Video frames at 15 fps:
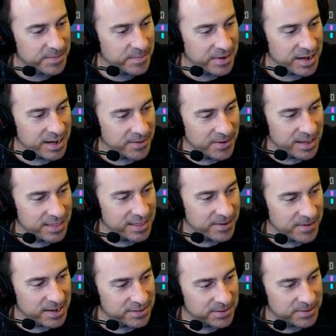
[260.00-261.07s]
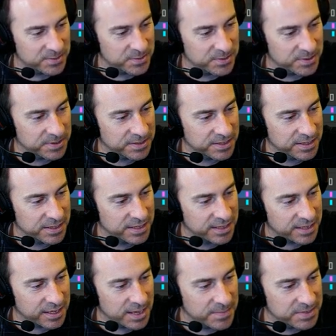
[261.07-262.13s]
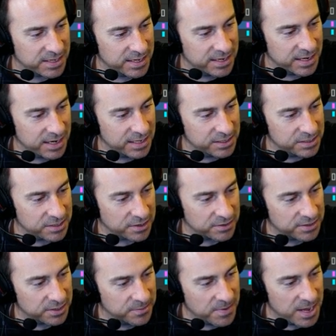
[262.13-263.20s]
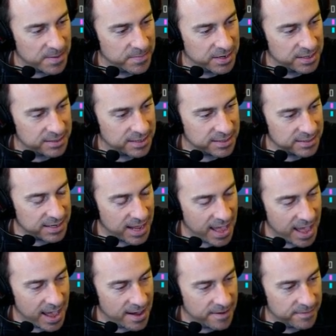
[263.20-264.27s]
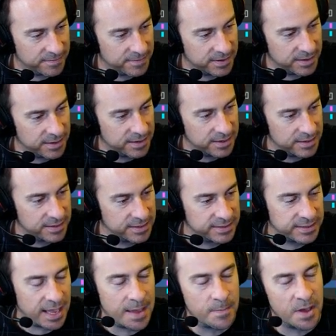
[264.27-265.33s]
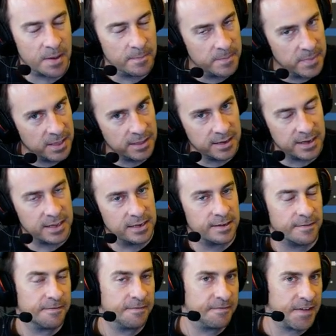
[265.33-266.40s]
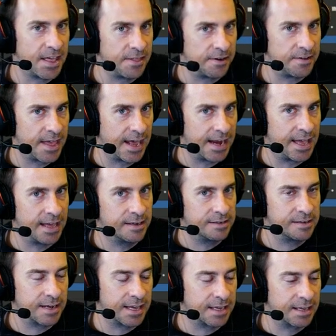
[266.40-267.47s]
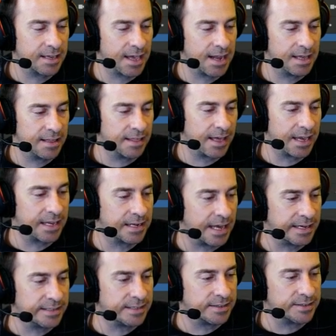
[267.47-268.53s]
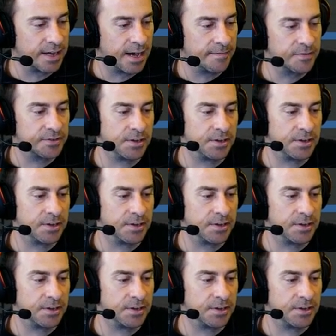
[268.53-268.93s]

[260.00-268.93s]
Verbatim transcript: But anyway, the eraser tool comes in and it chunks it away, but it doesn't have the same ability to feather that edge and get it like nice and soft.